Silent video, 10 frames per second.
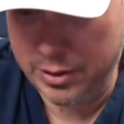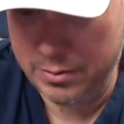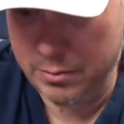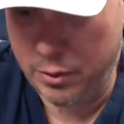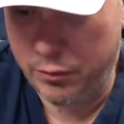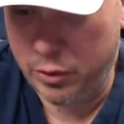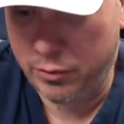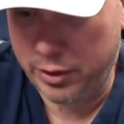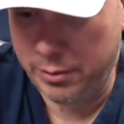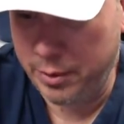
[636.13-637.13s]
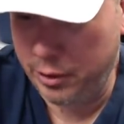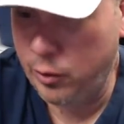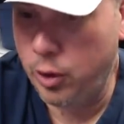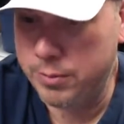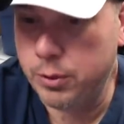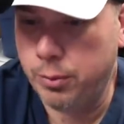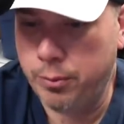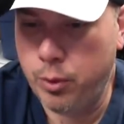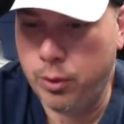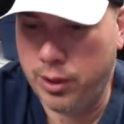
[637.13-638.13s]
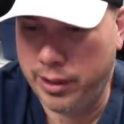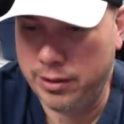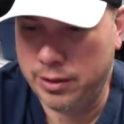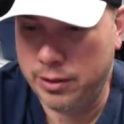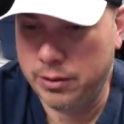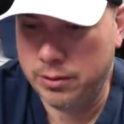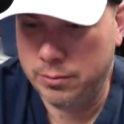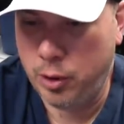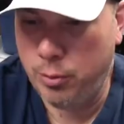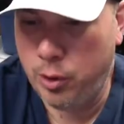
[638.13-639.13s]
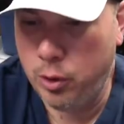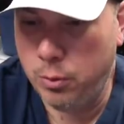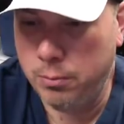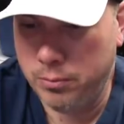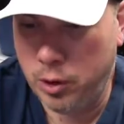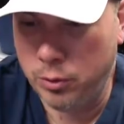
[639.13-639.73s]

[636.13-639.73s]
this over and over again, but I grew up super poor, like in a mobile home,